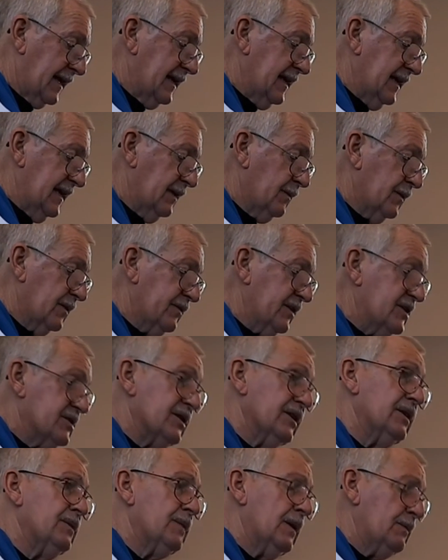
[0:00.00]
He will
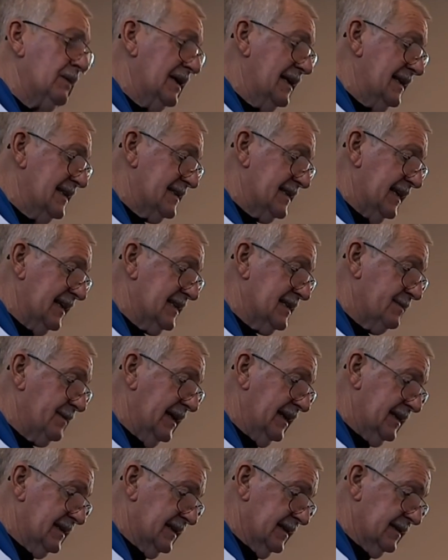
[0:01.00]
return when we least
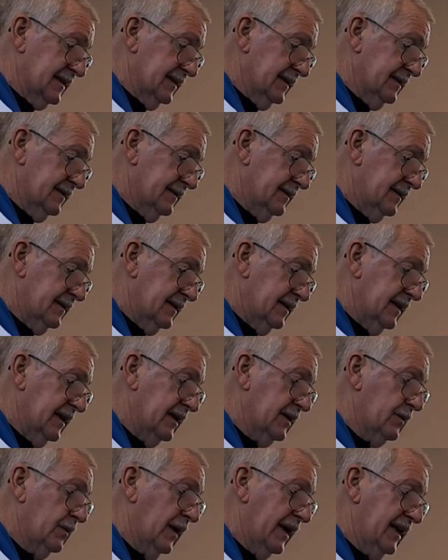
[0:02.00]
expect it,
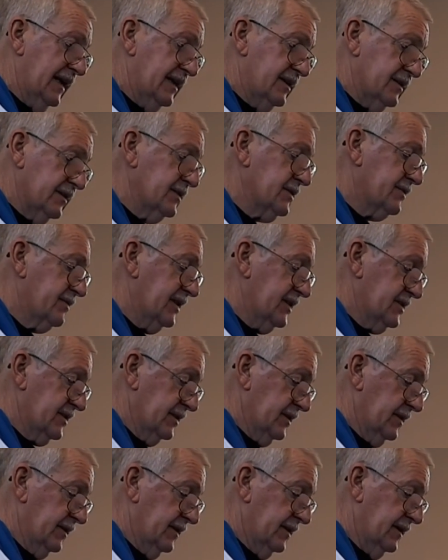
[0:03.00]
and when he does
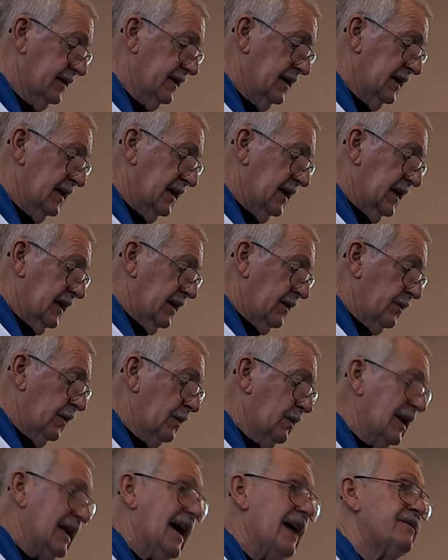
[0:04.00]
return, we
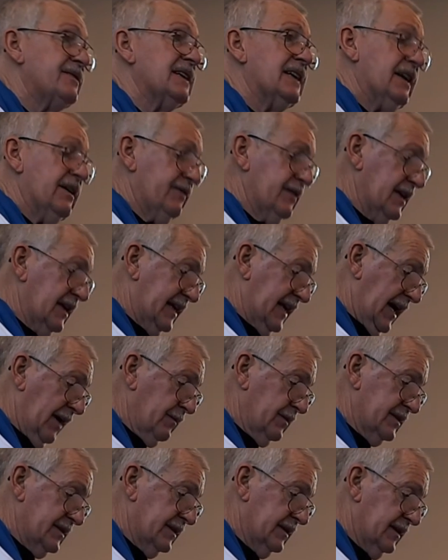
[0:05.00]
will have to give an
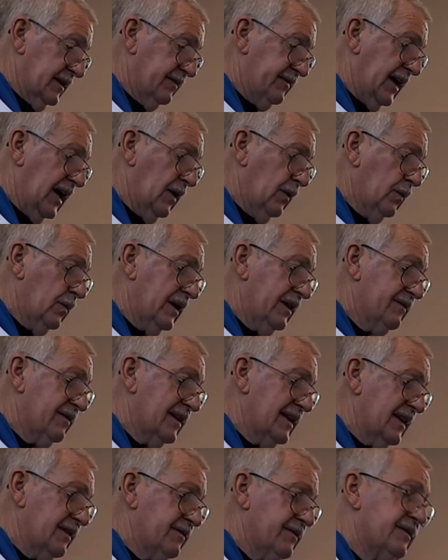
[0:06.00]
account of how we've
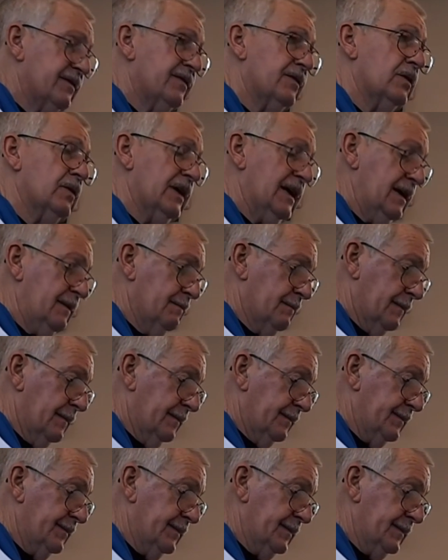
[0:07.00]
lived for him.